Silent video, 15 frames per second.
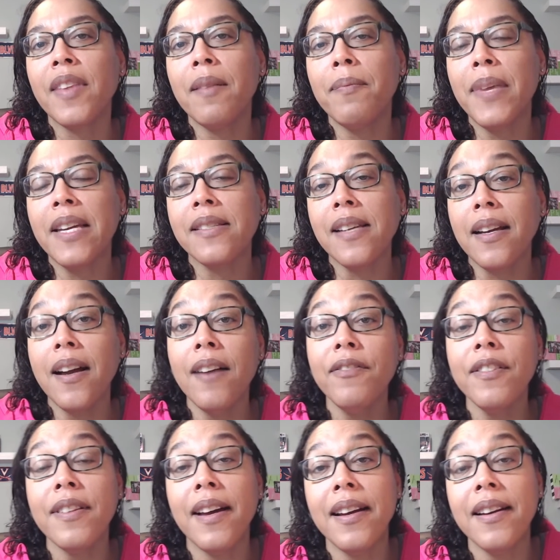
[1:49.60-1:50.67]
because I
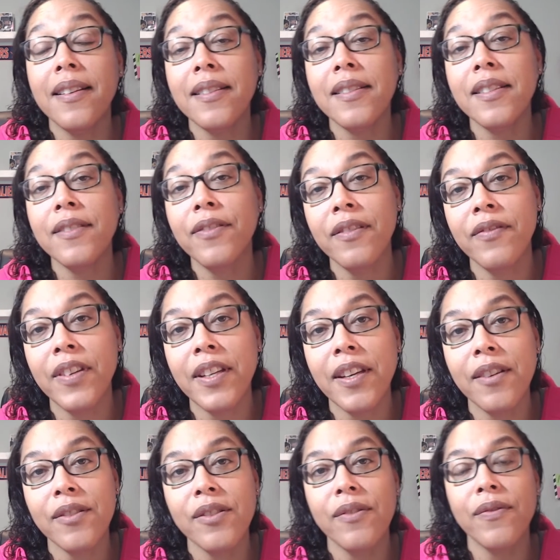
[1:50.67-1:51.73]
cover that in a different
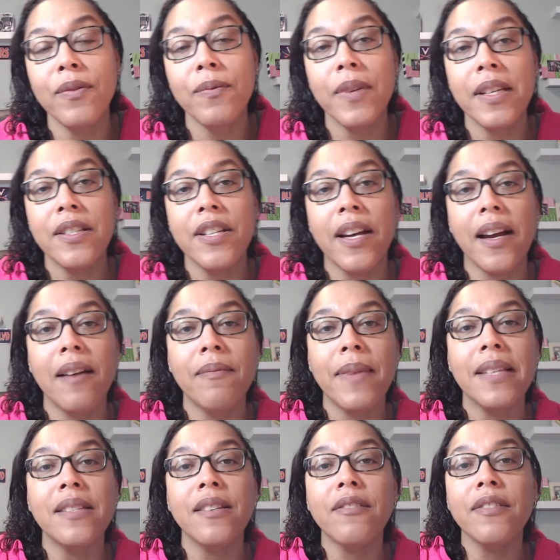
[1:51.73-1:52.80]
video. So if you want to check out my
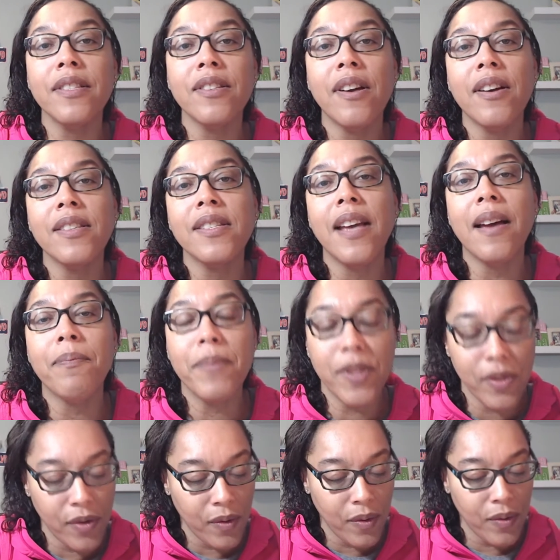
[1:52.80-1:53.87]
secret sauce
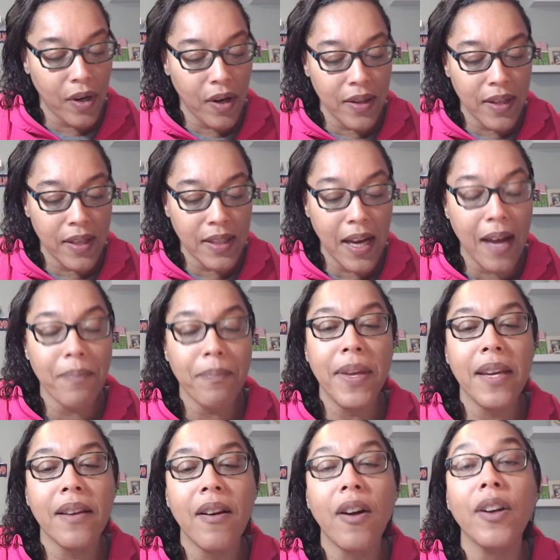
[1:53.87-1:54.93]
episode on the
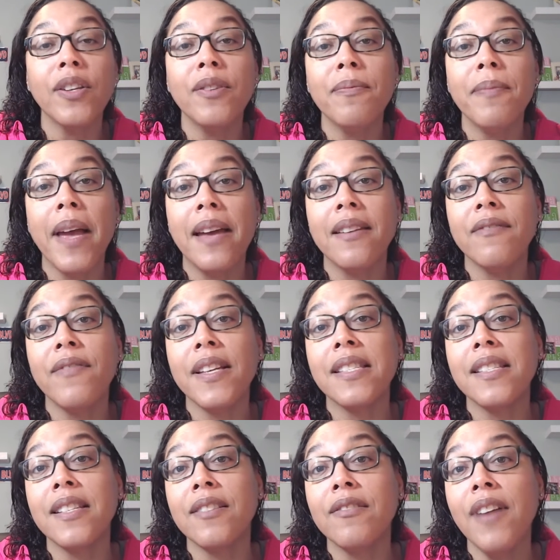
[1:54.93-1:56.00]
topic, are you
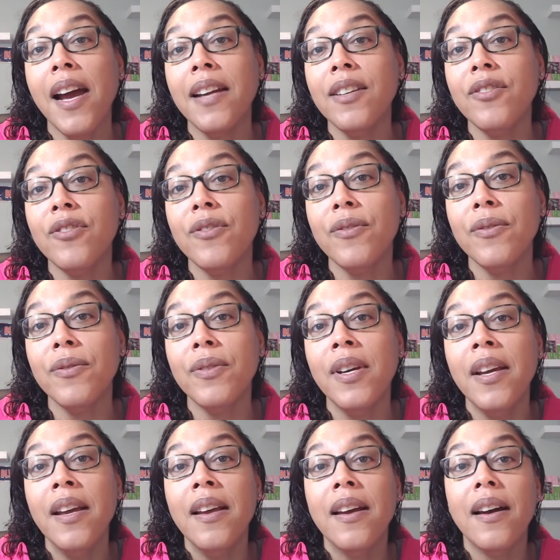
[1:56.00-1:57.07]
manifesting gratitude?
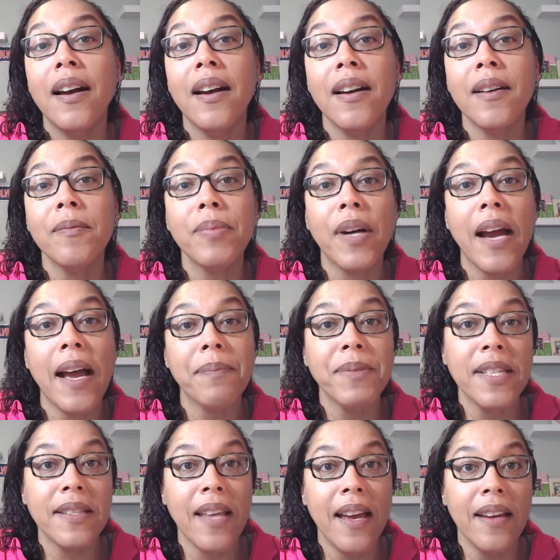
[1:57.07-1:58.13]

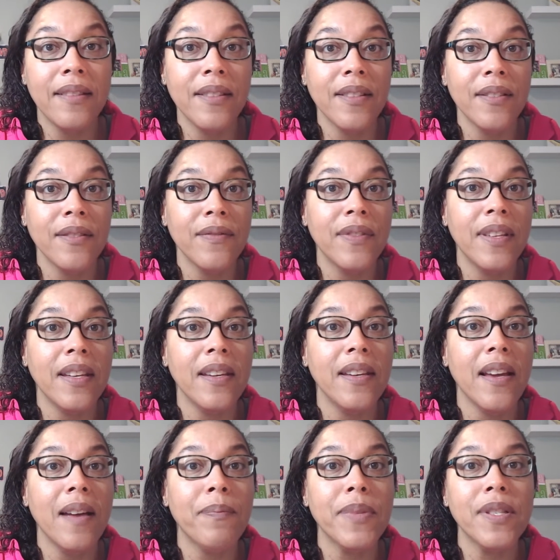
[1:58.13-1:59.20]
Perhaps at the end of the
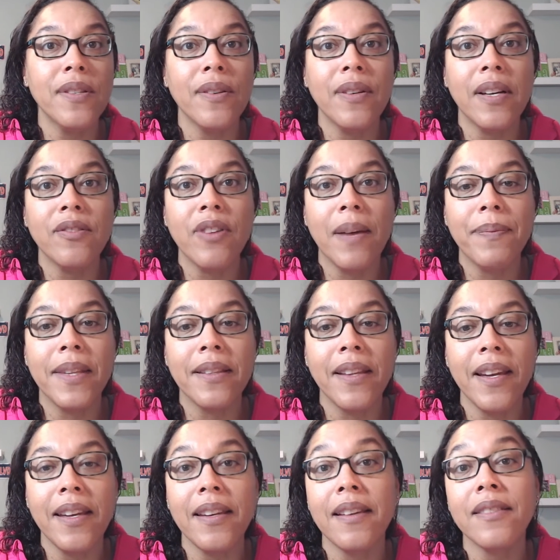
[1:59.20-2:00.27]
episode, I'll drop the
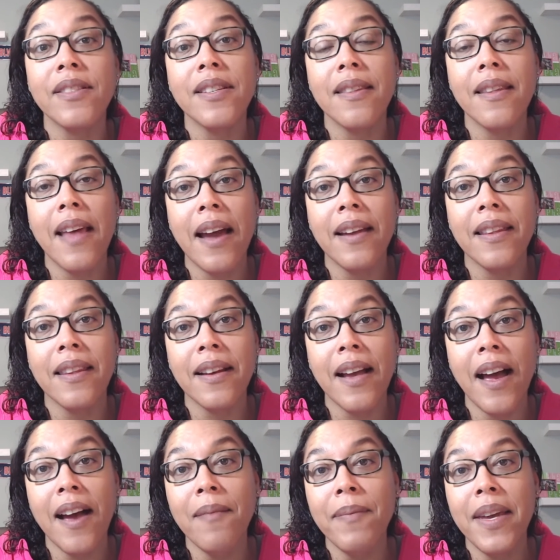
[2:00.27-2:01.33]
link to that in the
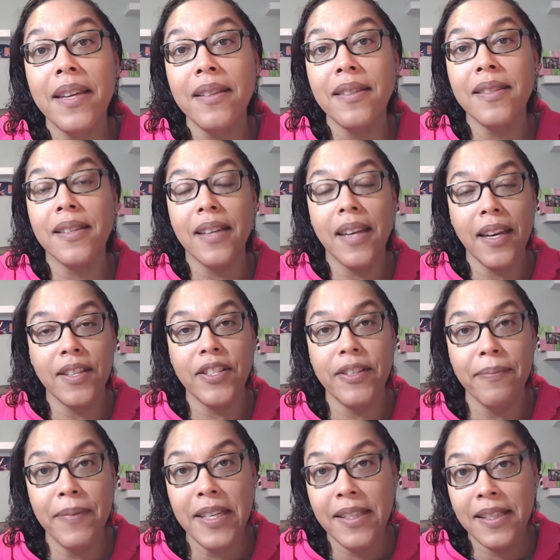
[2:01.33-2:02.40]
comments in case you
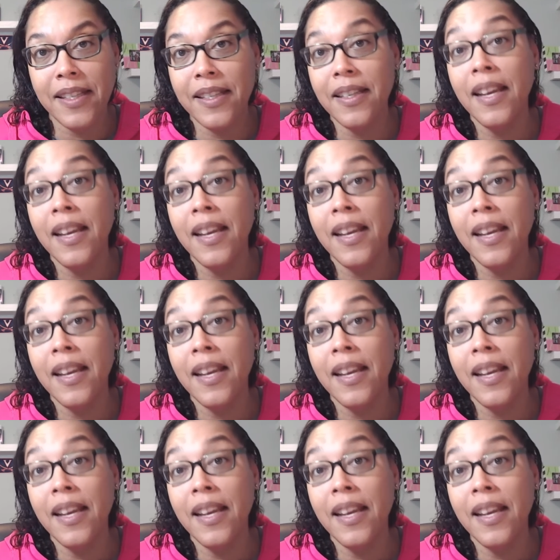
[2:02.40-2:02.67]
missed it.